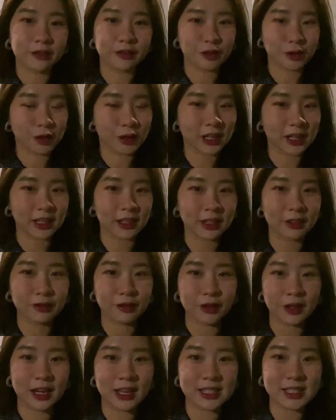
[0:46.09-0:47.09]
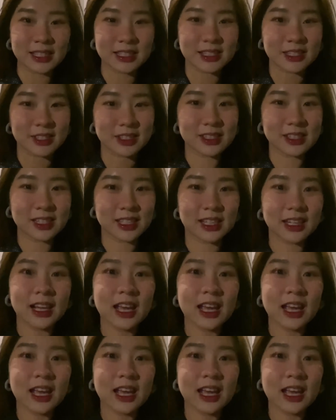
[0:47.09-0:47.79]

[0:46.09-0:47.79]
you guys interested,